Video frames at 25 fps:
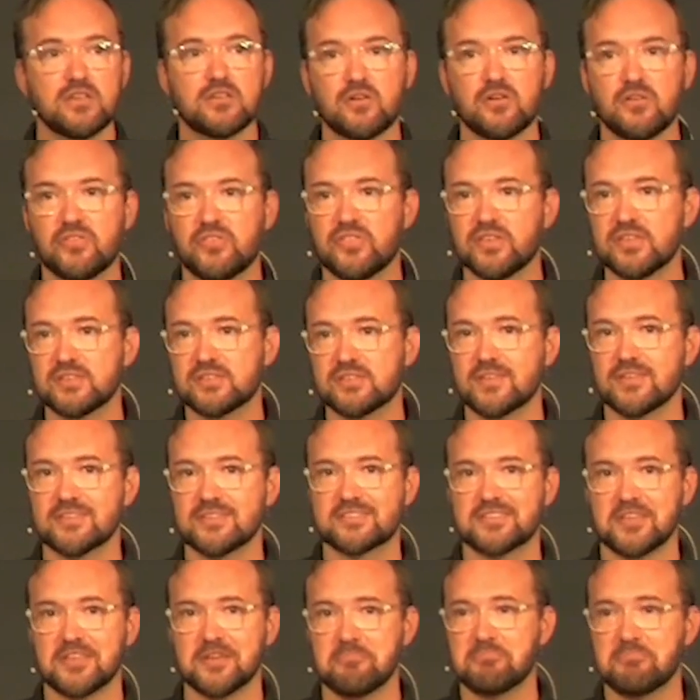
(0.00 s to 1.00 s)
No, this
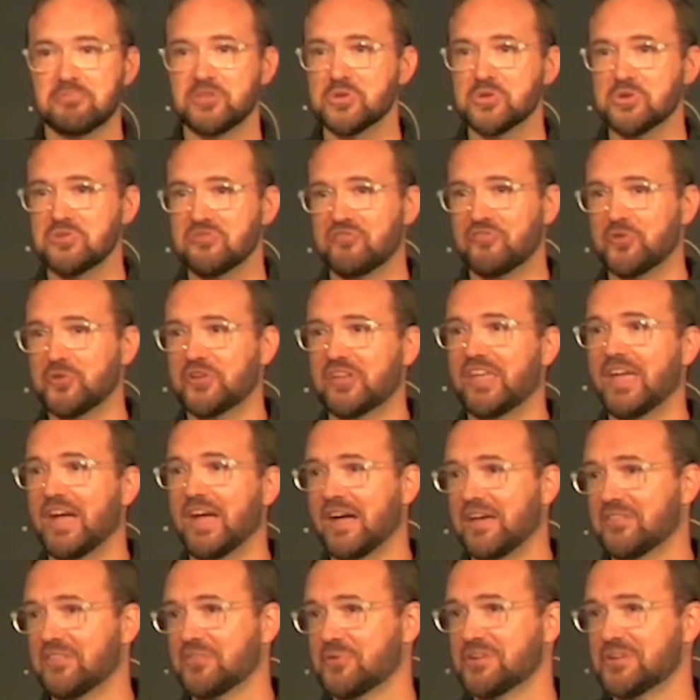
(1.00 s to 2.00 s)
is a beautiful
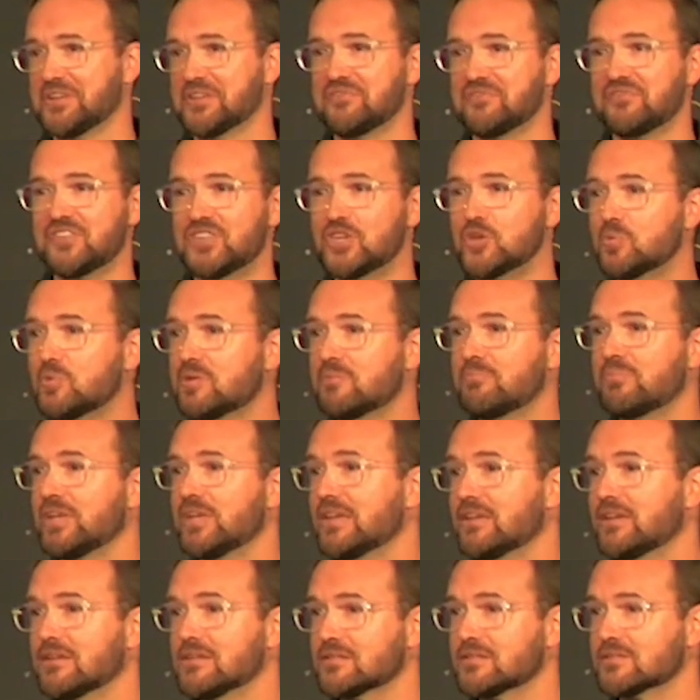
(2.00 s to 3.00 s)
gathering of human
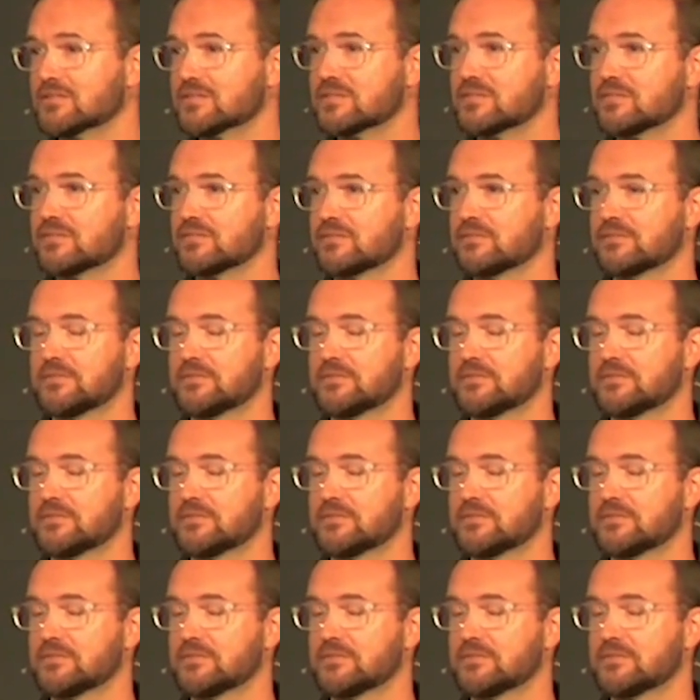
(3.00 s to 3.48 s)
beings